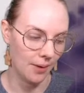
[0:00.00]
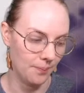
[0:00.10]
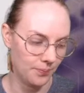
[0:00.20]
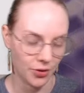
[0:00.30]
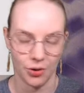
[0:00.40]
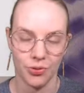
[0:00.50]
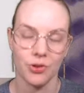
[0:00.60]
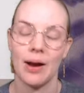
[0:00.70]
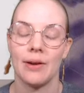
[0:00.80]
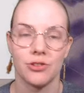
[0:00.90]
the
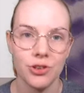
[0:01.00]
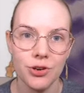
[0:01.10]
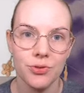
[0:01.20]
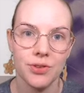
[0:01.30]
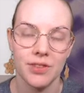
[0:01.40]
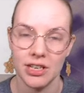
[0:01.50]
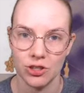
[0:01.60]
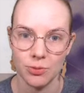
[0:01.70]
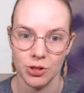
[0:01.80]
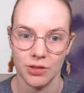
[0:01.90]
ground truth of the
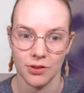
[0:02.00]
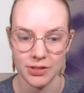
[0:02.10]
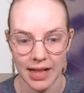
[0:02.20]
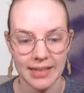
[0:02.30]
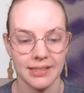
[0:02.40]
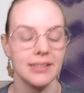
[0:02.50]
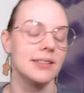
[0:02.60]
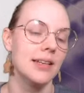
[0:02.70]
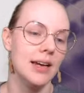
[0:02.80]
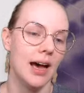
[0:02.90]
distribution of those
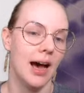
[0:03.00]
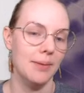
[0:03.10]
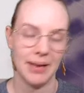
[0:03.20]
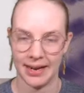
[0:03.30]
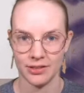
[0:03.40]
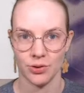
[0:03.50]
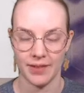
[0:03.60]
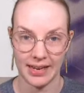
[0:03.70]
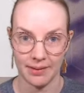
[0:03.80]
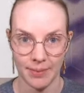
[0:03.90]
classes and sort
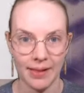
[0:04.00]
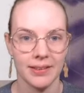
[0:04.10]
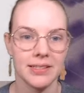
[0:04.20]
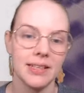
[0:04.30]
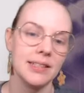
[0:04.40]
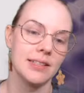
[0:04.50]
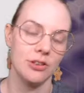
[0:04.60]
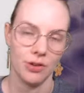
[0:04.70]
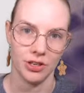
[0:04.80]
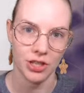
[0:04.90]
of any imbalances,
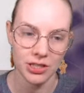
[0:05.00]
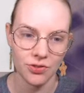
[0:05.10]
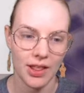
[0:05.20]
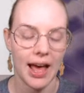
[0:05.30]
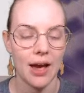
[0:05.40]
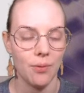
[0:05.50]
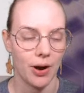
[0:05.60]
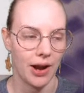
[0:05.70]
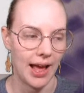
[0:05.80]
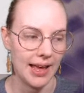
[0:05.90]
and you can adjust for that.
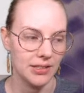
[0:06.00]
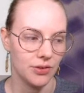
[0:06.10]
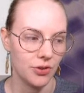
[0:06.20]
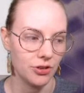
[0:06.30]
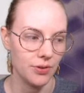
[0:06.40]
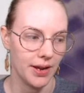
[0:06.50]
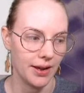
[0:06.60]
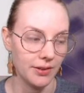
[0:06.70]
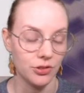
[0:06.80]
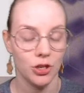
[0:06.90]
Whereas if you're doing
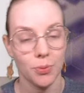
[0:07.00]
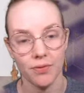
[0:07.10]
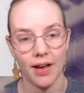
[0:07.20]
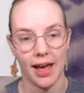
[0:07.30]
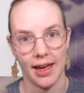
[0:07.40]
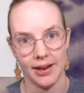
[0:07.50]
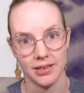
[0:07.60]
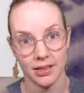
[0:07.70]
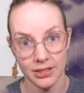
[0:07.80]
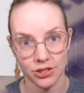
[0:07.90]
an
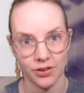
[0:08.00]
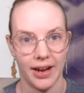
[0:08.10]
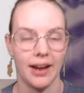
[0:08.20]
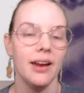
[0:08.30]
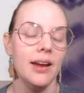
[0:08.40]
unsupervised clustering,